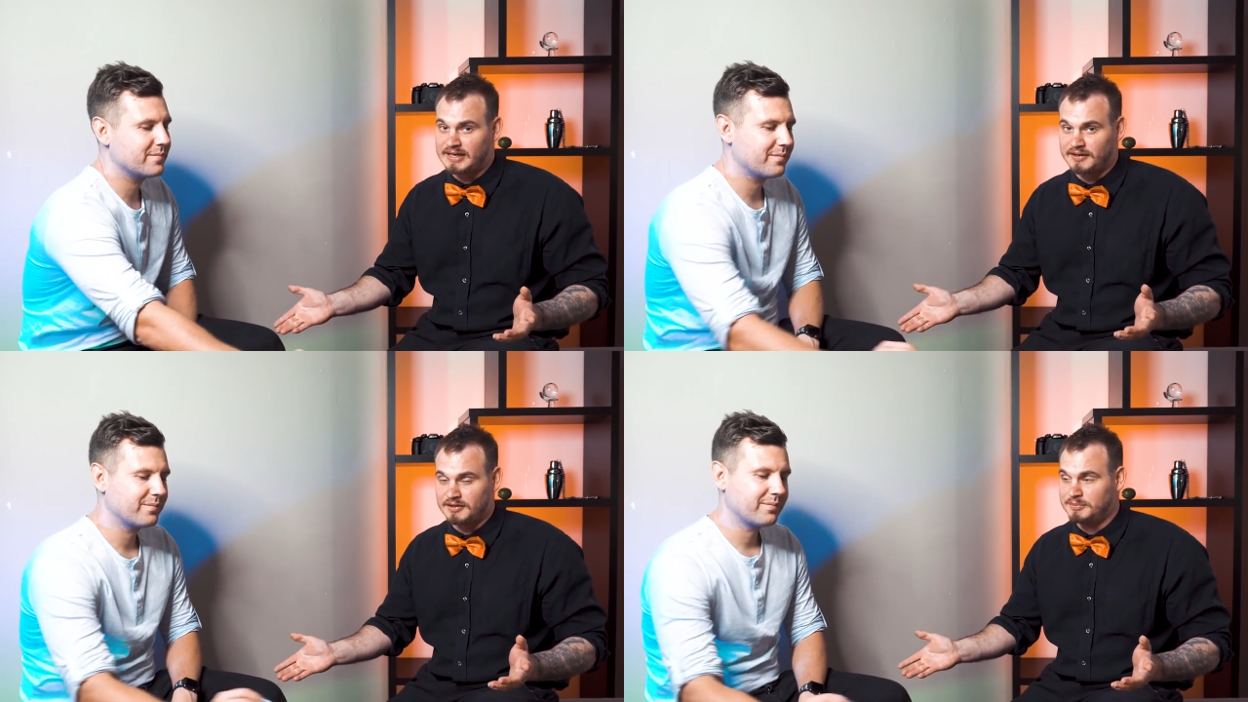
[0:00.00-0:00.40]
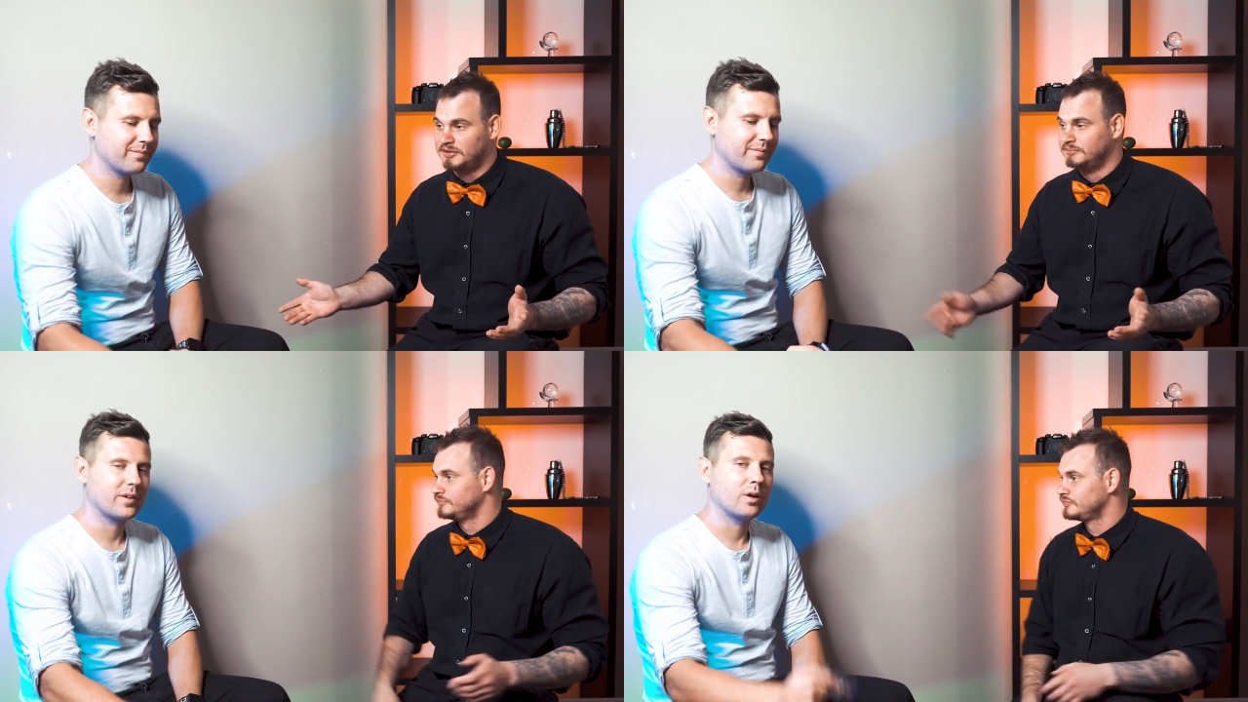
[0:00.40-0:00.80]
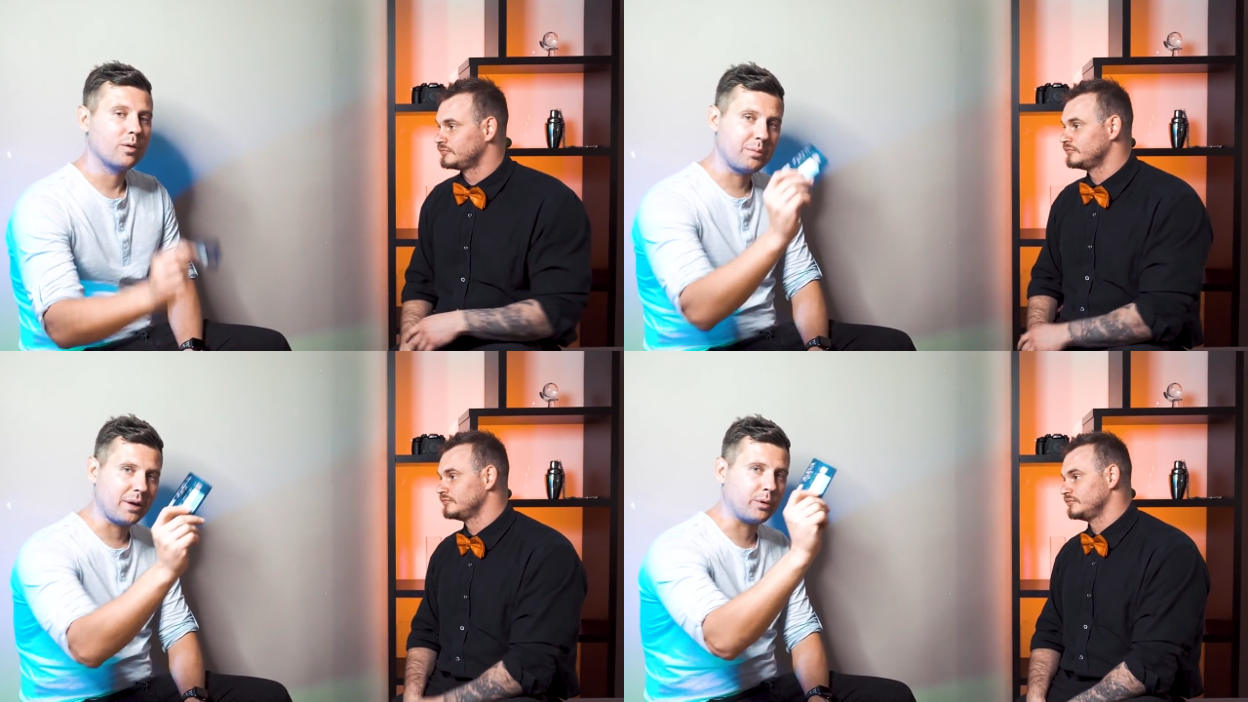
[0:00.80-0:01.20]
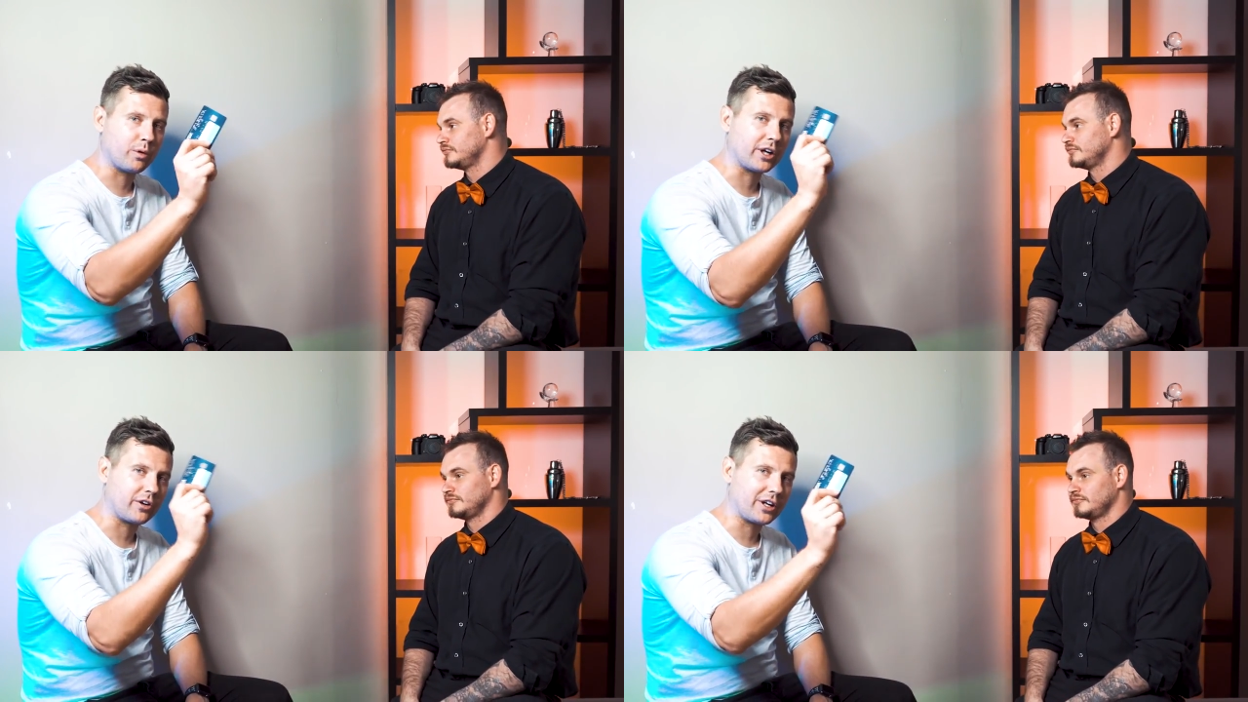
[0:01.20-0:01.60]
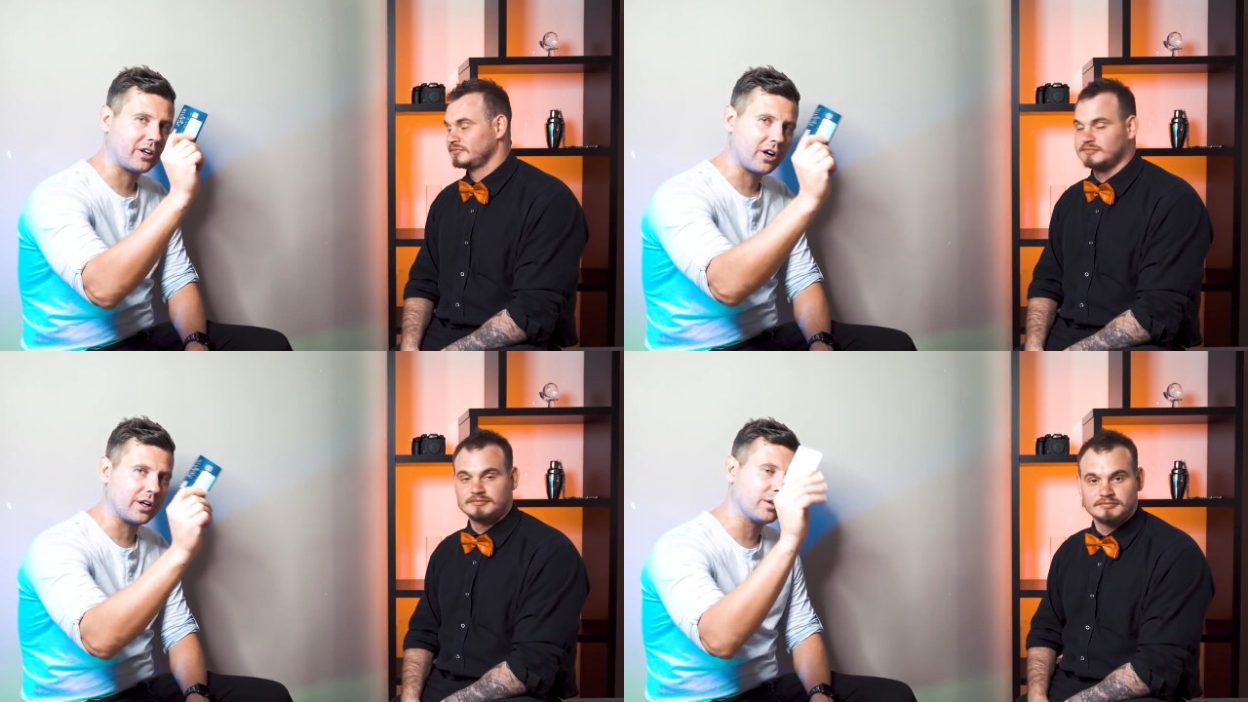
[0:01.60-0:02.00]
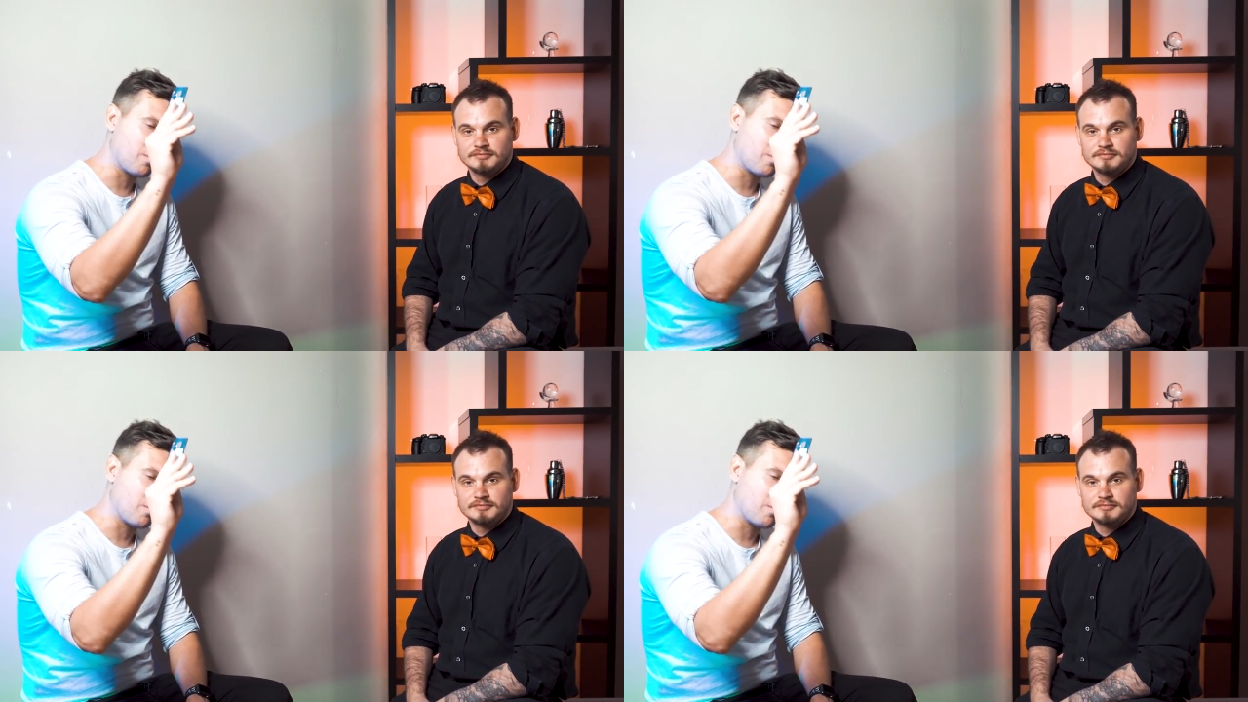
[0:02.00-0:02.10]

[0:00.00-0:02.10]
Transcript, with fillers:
Speaker 1: care of the bill.
Speaker 2: Pay with one credit card.